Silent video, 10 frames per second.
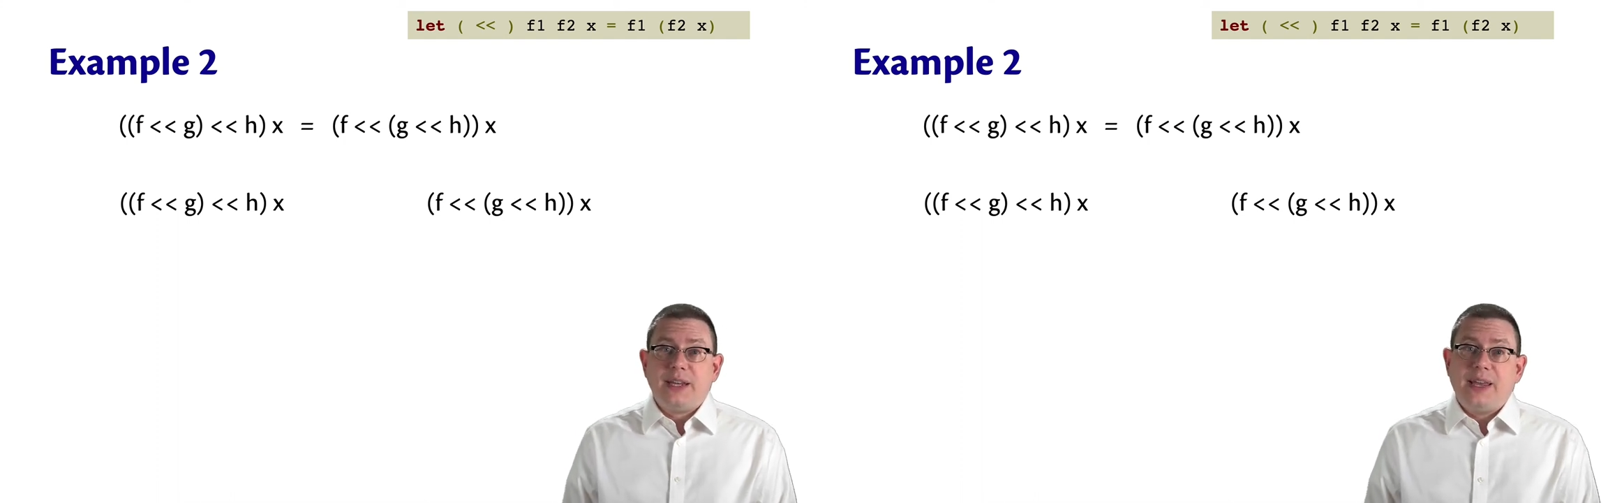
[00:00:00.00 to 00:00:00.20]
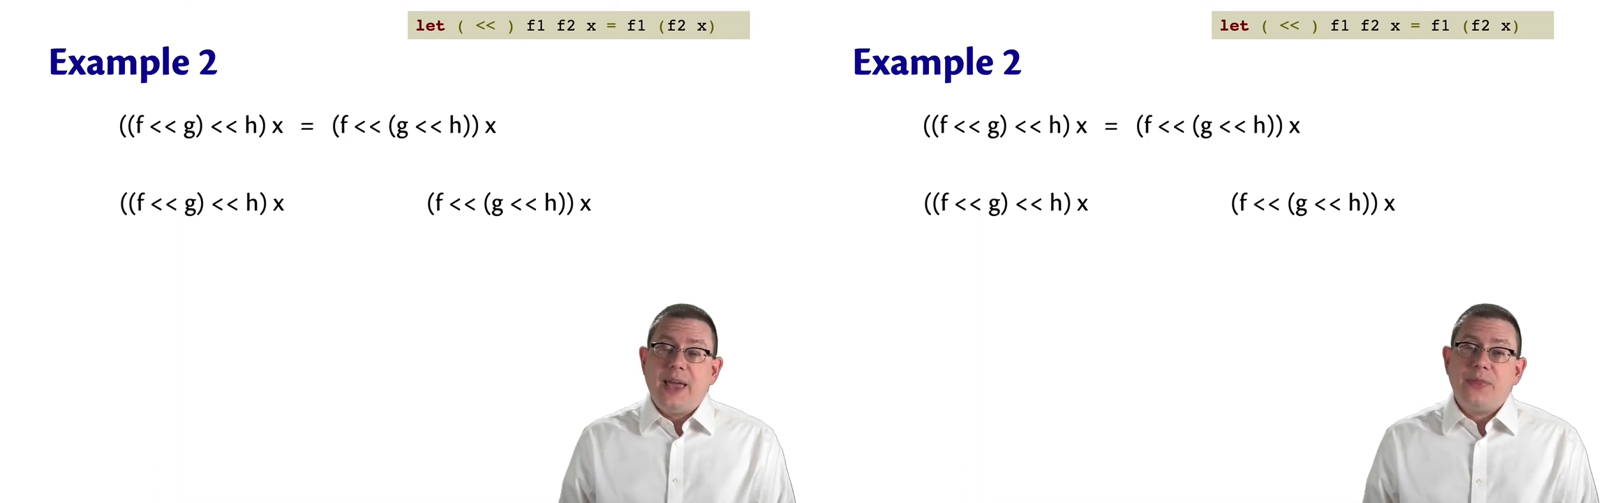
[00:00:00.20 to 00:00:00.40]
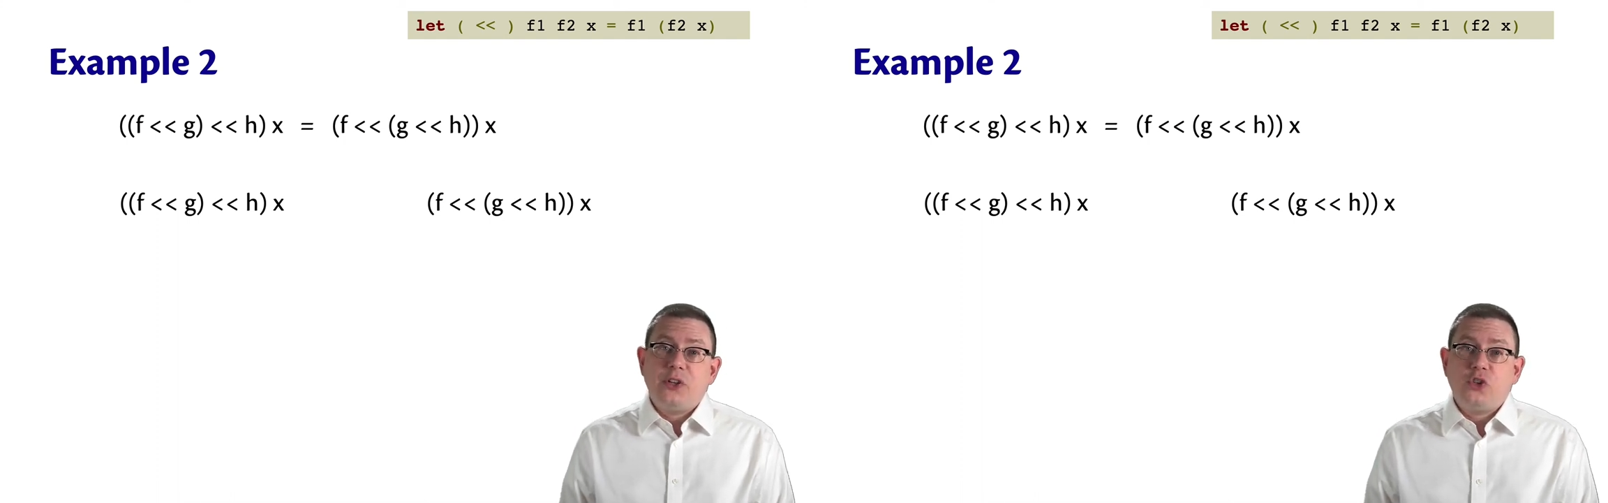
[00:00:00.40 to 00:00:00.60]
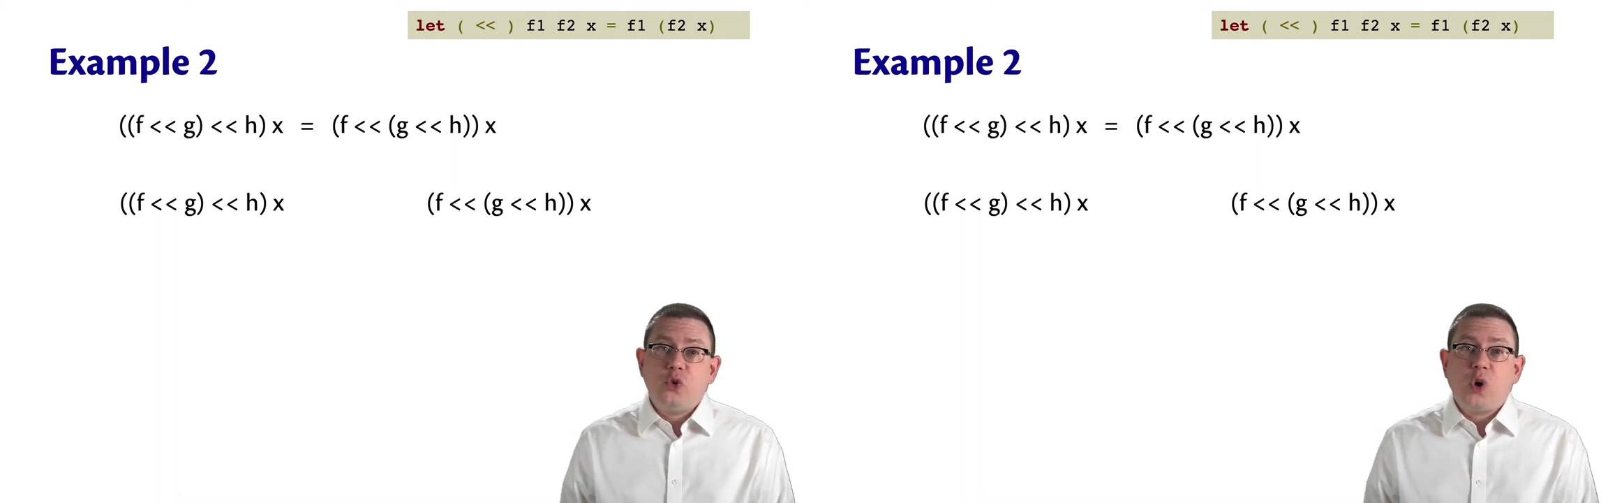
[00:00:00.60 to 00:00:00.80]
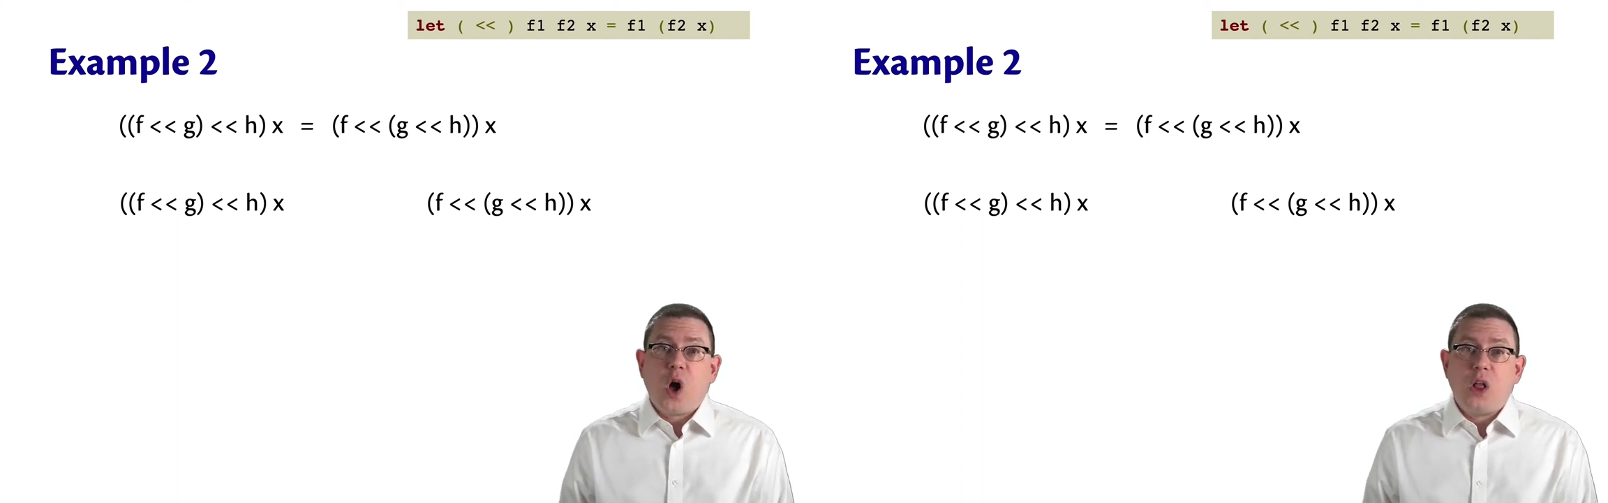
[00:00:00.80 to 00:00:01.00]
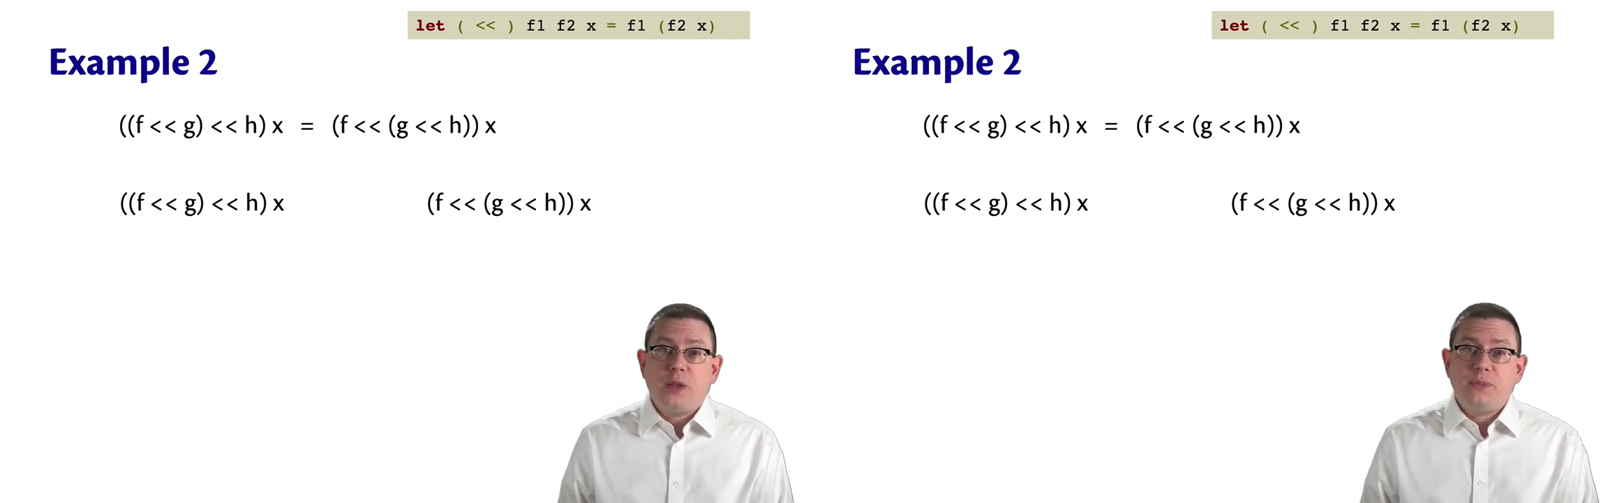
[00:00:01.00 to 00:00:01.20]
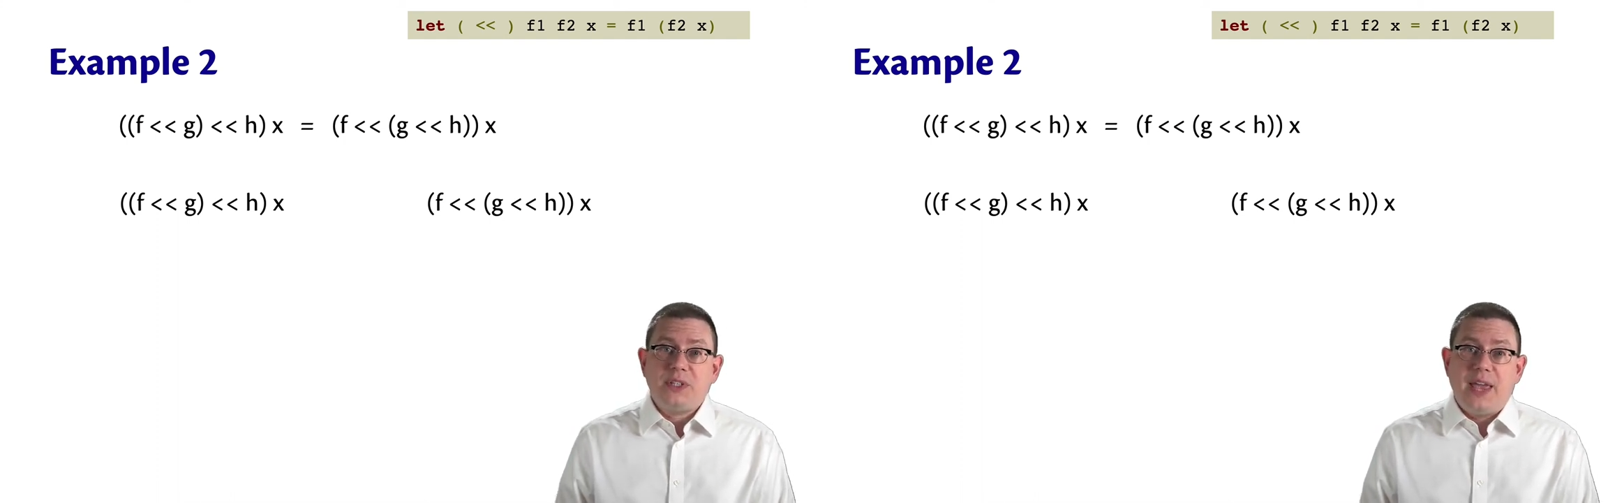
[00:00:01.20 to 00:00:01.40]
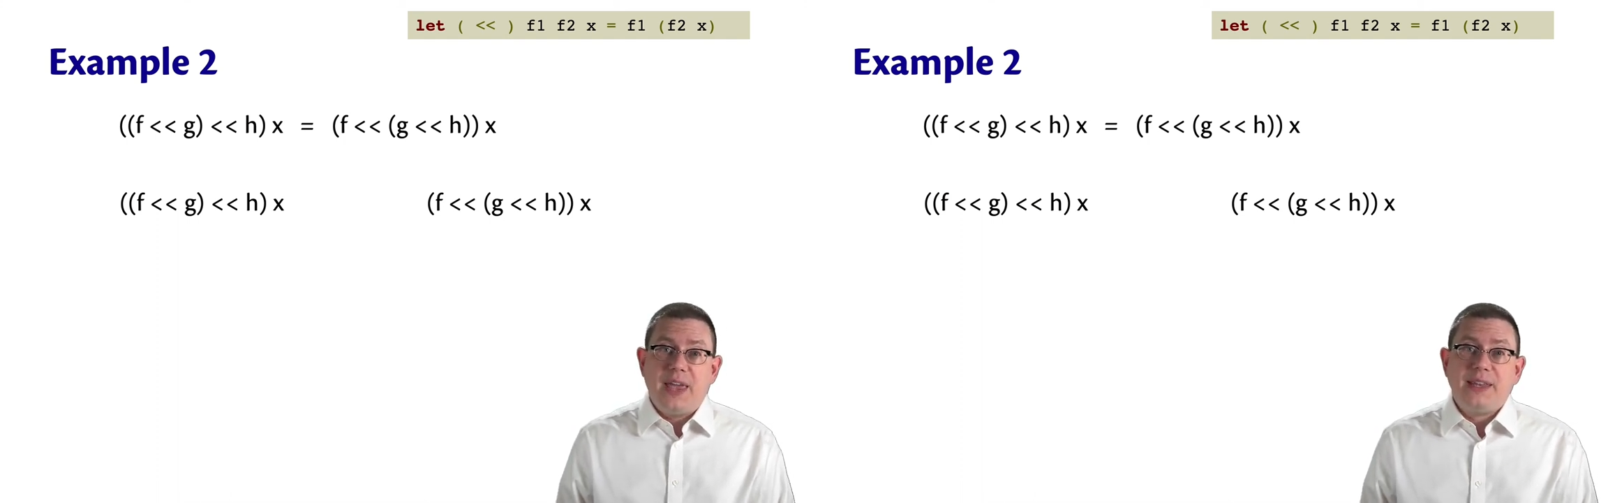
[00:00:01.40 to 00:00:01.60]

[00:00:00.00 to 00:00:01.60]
to get the two columns to